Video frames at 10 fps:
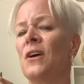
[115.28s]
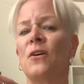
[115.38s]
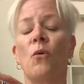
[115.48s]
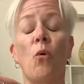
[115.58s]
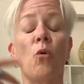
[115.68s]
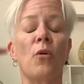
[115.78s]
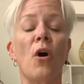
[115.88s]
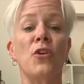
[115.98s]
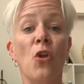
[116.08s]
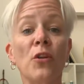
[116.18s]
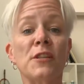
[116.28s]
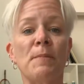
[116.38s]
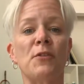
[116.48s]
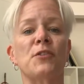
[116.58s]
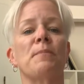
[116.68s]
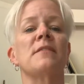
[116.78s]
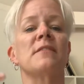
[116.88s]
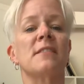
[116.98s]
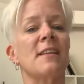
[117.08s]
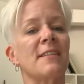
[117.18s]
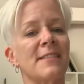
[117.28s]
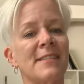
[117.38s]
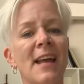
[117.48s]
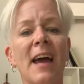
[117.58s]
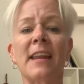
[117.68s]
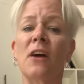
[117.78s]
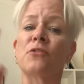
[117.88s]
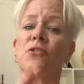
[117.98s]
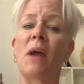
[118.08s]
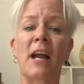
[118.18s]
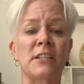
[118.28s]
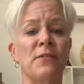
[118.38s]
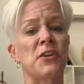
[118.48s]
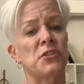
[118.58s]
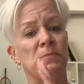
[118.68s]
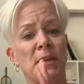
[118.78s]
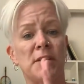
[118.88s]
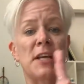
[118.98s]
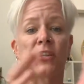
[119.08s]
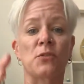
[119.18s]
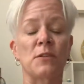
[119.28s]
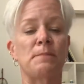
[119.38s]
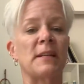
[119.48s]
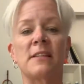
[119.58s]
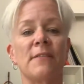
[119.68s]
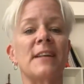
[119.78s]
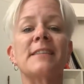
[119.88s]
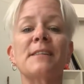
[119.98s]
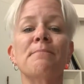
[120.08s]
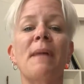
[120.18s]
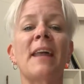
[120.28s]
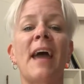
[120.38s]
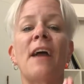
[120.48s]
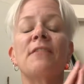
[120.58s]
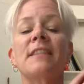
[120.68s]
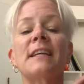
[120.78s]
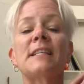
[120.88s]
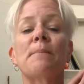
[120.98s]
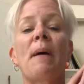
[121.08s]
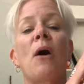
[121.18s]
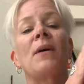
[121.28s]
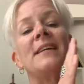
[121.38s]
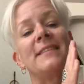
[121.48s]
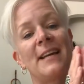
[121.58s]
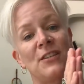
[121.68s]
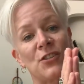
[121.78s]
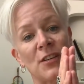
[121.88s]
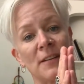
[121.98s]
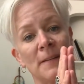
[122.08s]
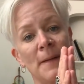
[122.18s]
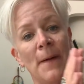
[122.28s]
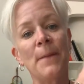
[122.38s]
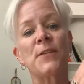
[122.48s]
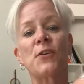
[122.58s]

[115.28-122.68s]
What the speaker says: or a non-spiritual person who doesn't understand how to do activations, meditations, all this big stuff. It doesn't matter. Everything is about intention. So